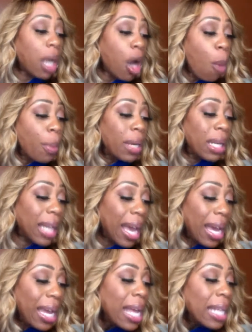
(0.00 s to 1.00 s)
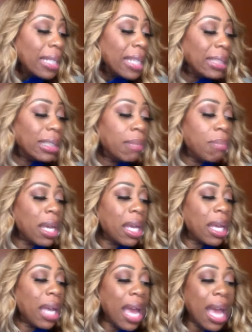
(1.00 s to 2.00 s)
opening late doesn't
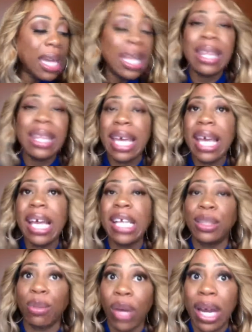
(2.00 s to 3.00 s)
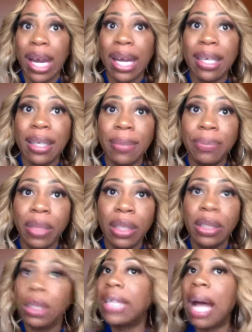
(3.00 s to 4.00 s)
mean anything is rigged.
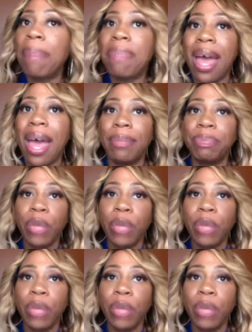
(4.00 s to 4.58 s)
So stop that.